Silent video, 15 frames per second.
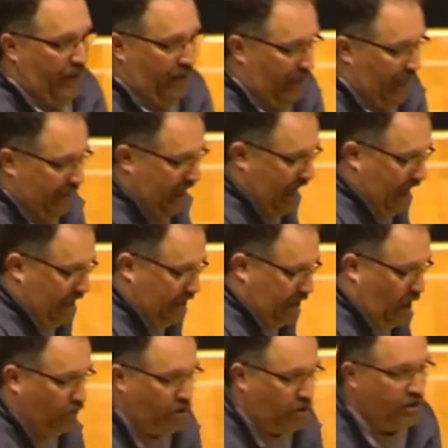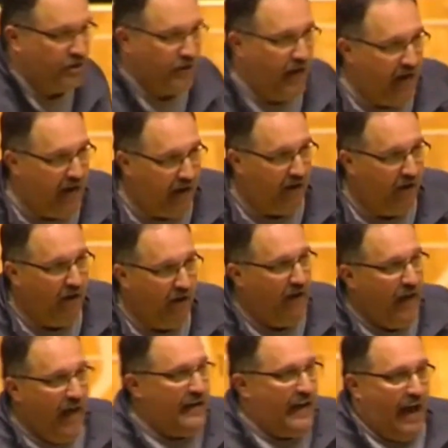like the head coach is there
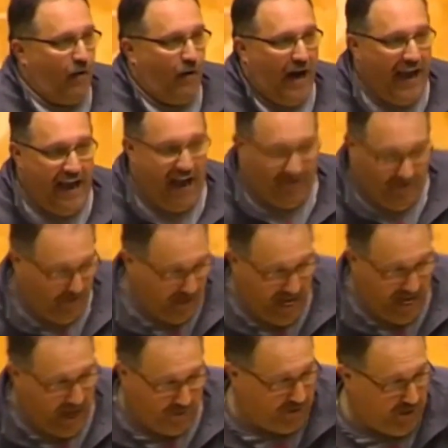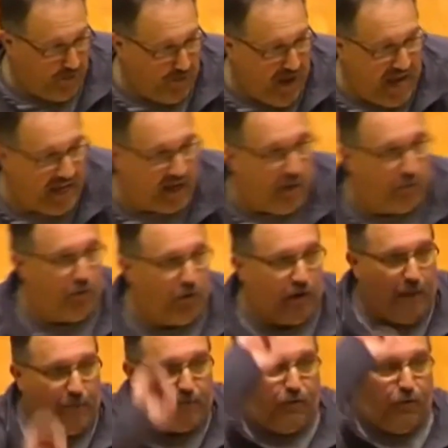and now I haven't been able to make a
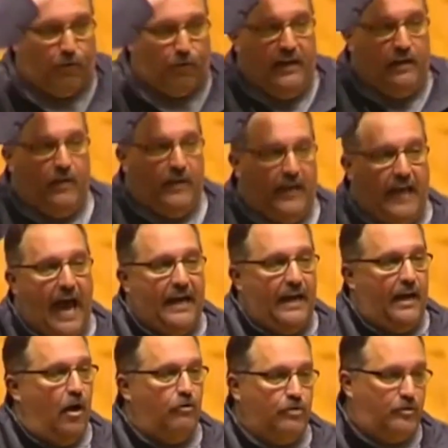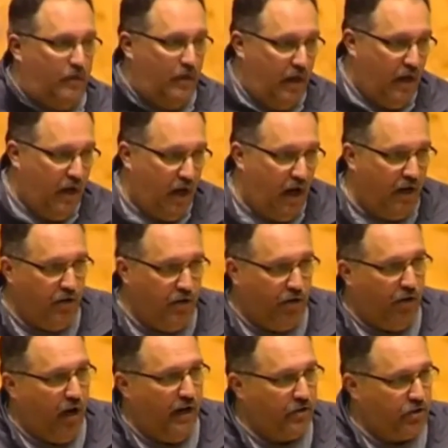pull-up three when the guy goes under
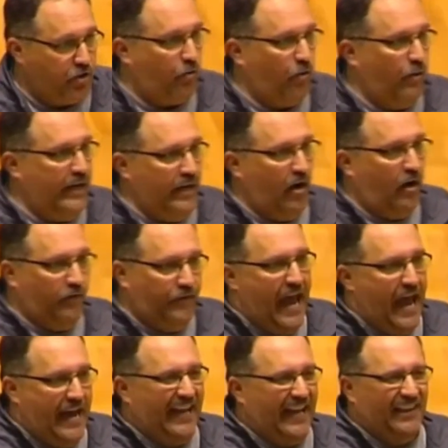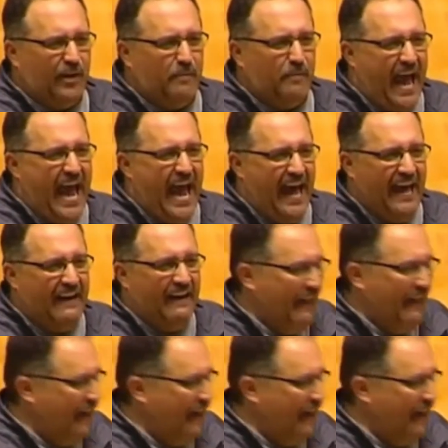on the screen all day. I look bad. I